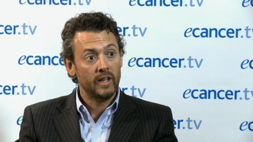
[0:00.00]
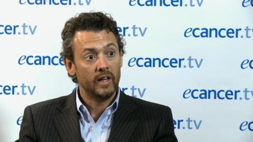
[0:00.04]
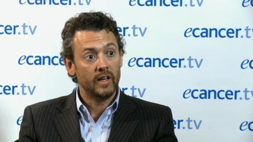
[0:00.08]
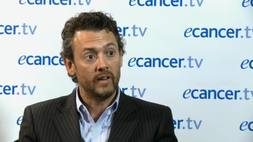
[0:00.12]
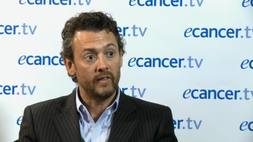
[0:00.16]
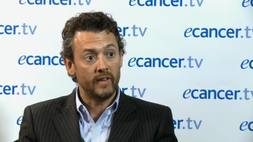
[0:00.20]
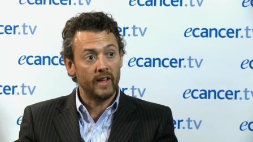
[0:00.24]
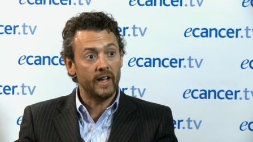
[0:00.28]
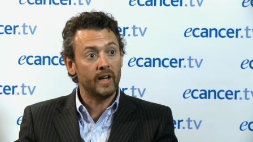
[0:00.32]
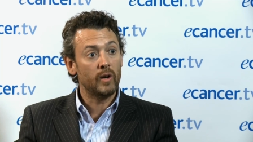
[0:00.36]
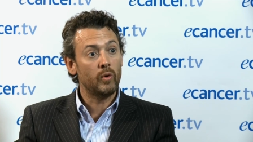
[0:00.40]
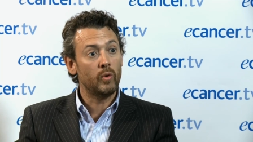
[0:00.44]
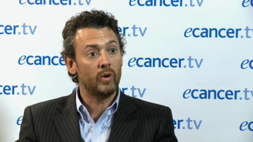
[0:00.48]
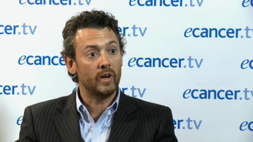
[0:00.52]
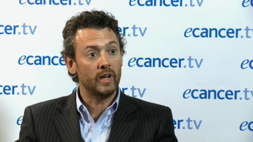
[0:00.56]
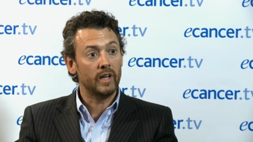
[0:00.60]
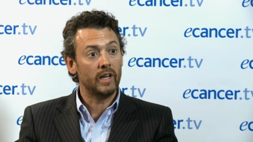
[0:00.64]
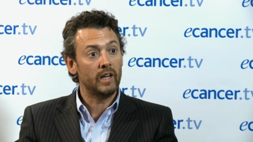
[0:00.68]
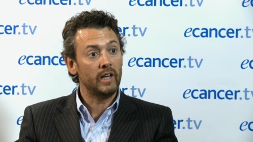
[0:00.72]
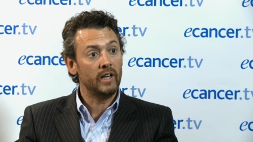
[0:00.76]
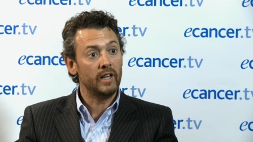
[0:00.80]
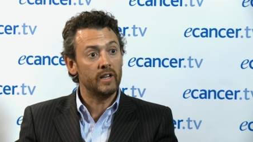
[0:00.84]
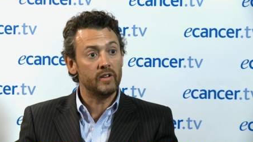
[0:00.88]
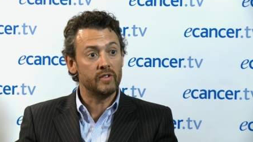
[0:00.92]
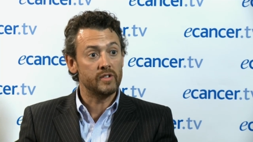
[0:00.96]
And they're quite
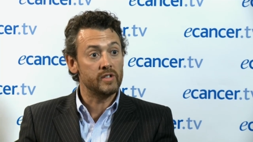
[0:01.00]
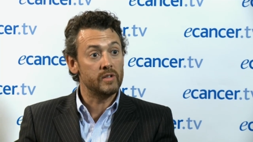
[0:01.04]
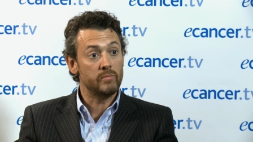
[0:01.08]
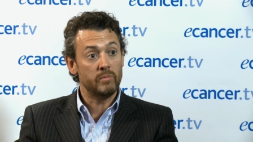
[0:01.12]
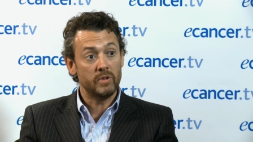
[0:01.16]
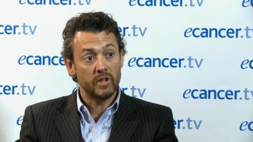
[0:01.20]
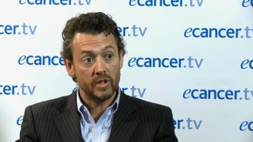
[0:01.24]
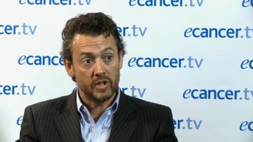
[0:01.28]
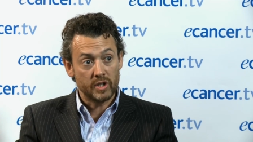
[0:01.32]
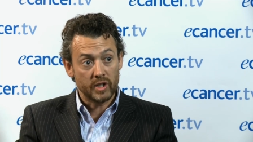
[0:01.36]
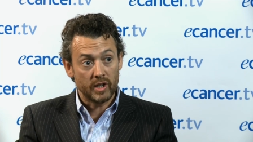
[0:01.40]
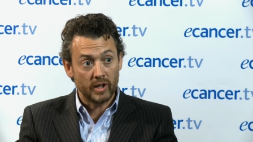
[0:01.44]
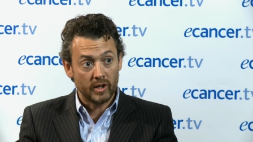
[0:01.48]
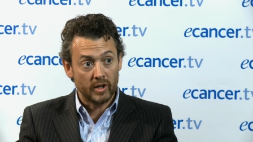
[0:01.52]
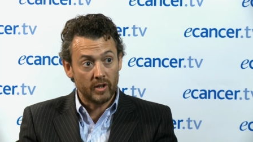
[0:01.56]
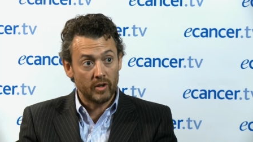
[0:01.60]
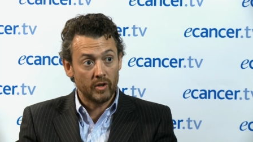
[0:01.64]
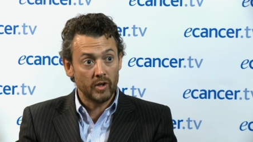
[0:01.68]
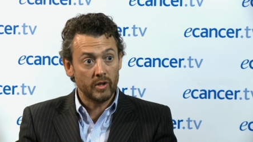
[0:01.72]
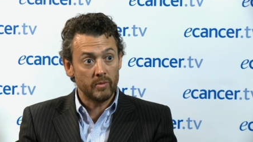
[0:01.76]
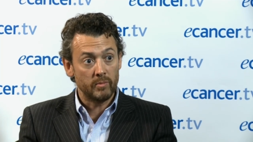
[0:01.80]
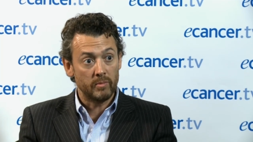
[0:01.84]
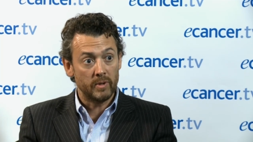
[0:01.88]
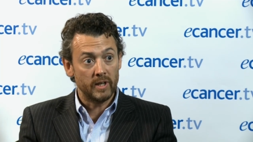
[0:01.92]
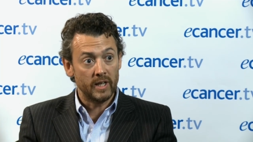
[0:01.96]
clear as an emerging
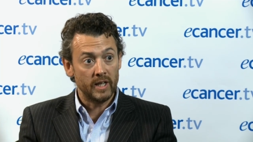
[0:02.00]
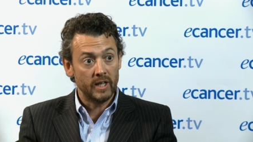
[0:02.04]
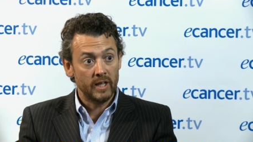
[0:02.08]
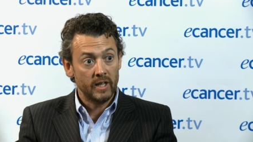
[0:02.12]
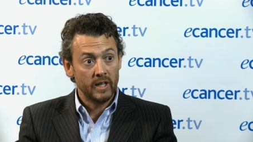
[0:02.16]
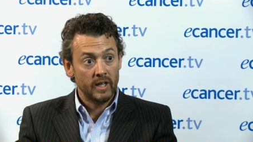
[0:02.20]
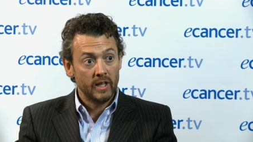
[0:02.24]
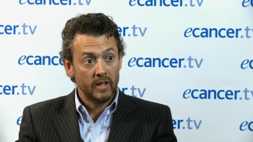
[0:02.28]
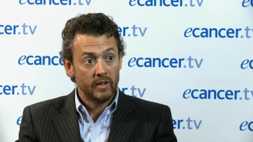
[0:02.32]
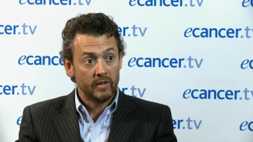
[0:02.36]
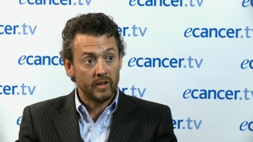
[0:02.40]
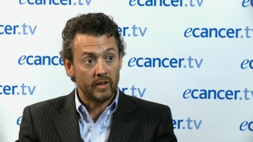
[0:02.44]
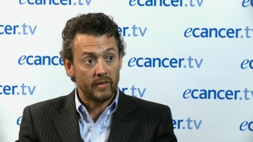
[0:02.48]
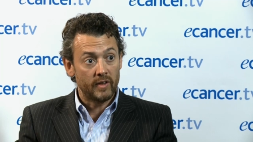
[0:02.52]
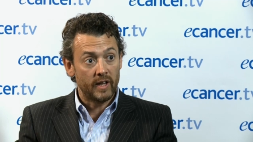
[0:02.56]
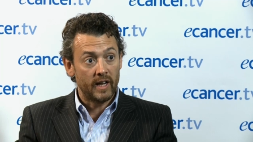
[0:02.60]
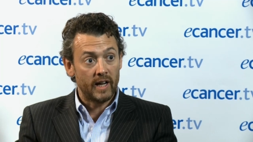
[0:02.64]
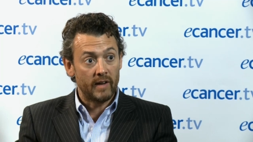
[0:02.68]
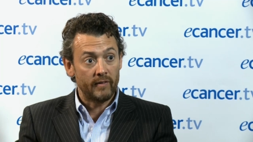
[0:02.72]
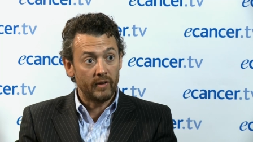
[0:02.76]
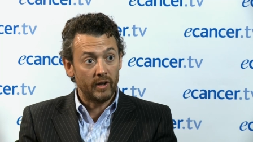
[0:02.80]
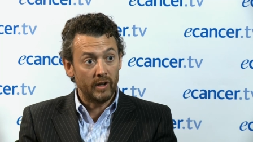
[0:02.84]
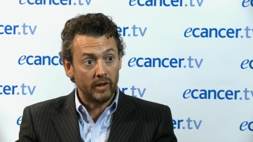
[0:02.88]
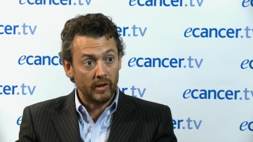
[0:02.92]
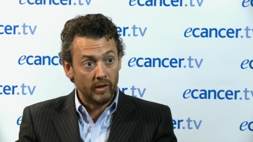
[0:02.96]
economy that they
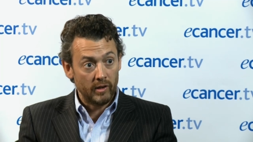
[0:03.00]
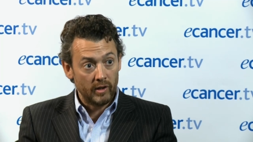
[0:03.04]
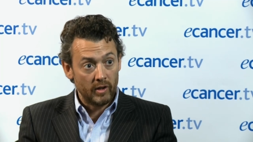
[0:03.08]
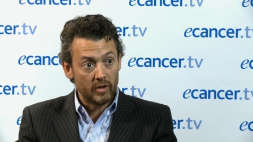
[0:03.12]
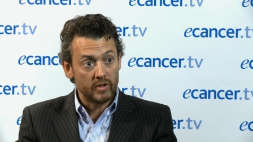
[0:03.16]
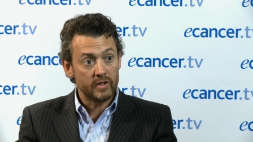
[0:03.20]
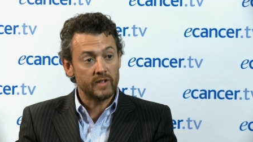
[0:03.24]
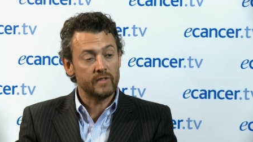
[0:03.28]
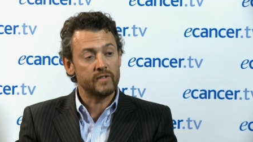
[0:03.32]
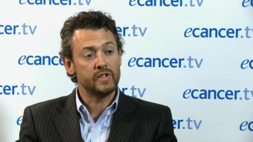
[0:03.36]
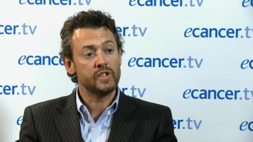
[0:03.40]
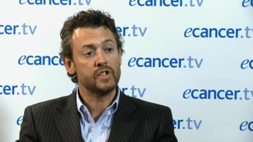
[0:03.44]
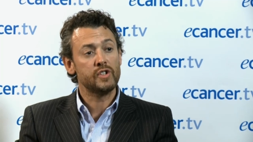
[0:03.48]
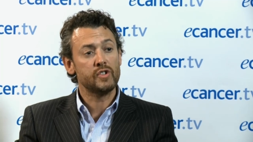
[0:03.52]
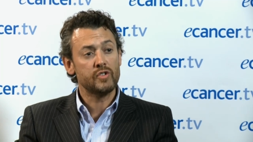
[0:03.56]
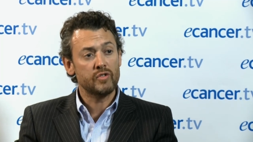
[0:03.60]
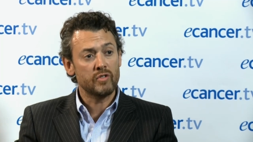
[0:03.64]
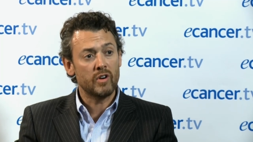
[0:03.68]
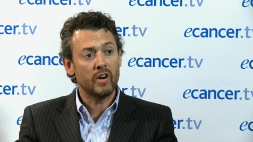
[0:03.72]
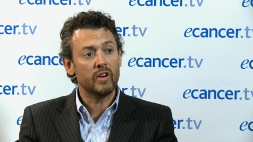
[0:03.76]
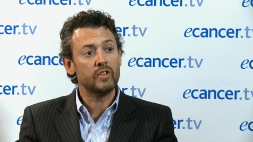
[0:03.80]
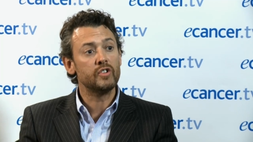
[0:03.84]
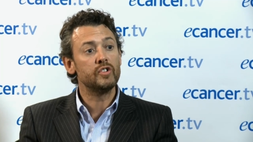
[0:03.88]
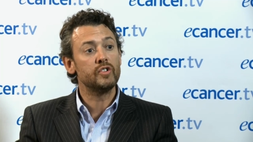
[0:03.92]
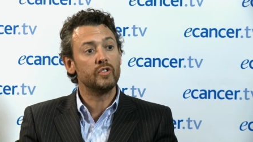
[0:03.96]
have a lot of
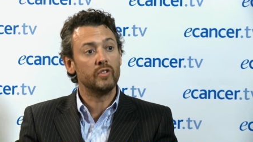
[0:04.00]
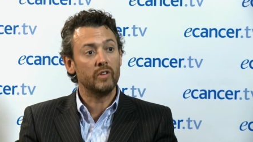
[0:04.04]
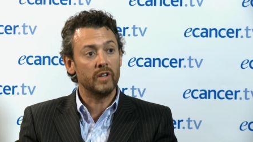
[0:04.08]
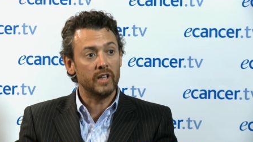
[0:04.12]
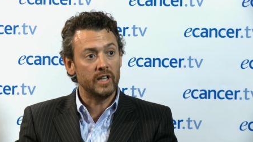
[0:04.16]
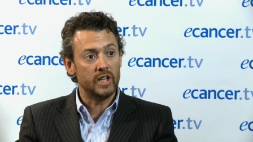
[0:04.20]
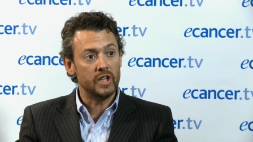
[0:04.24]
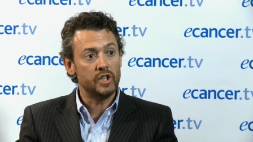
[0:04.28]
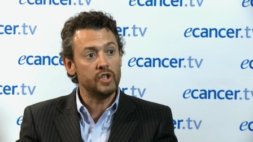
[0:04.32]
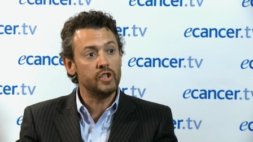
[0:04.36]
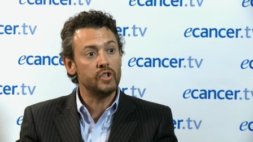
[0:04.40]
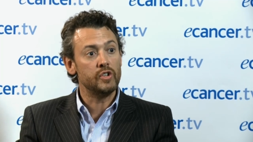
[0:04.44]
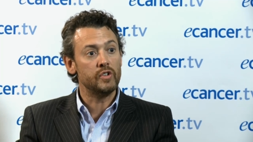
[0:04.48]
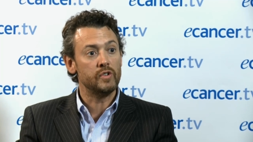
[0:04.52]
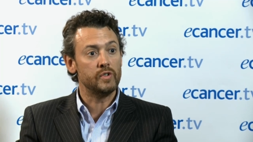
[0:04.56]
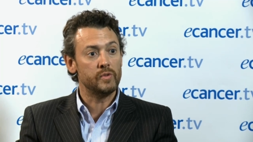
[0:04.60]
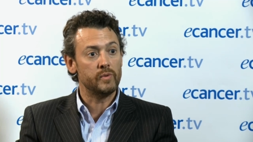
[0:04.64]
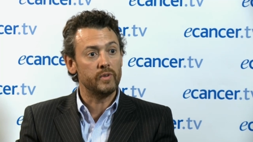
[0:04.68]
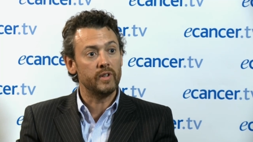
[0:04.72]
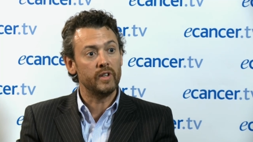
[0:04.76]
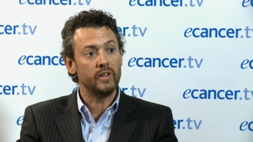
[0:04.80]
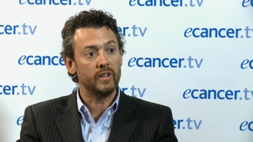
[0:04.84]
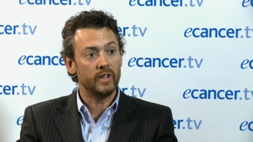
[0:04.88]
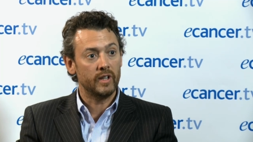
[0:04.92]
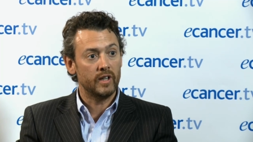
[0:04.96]
structural issues
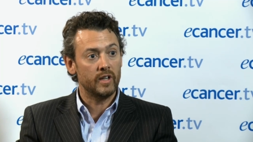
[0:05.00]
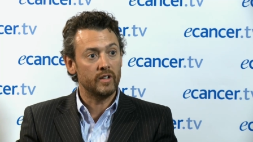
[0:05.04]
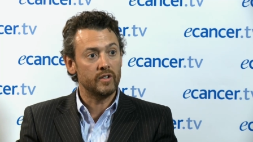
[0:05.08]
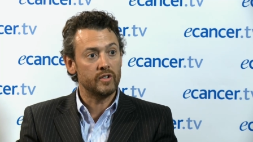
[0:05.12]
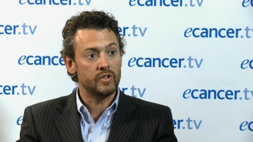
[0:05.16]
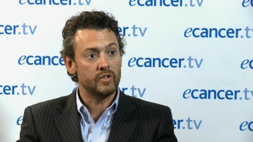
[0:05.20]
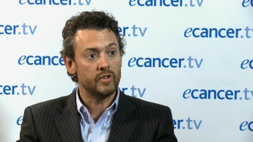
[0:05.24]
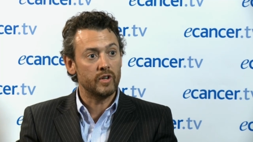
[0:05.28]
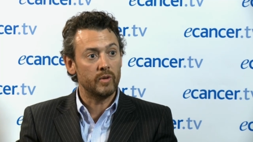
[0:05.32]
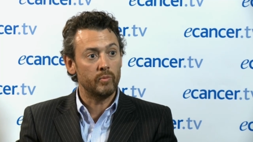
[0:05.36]
within the country.